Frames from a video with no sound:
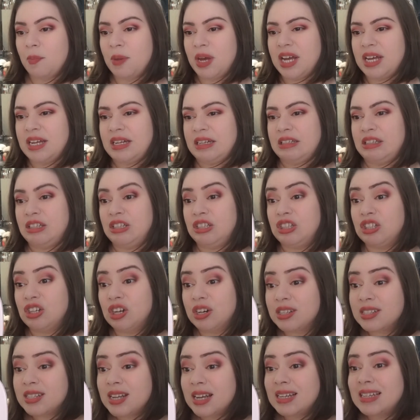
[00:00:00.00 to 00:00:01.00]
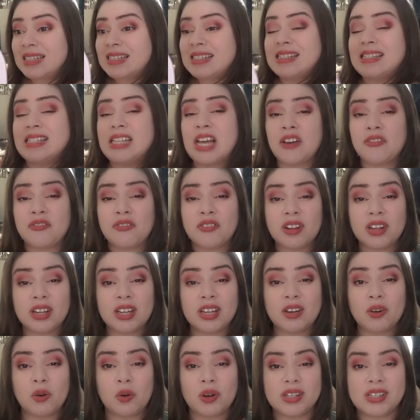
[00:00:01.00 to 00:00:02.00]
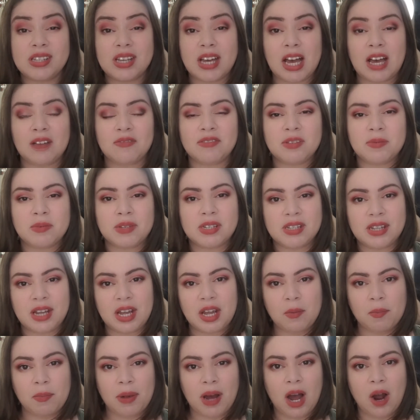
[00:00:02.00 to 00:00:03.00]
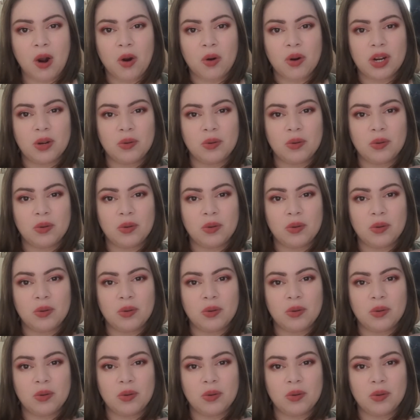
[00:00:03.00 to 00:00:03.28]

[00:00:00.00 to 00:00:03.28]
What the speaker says: It looks like it's definitely going to have some staying power.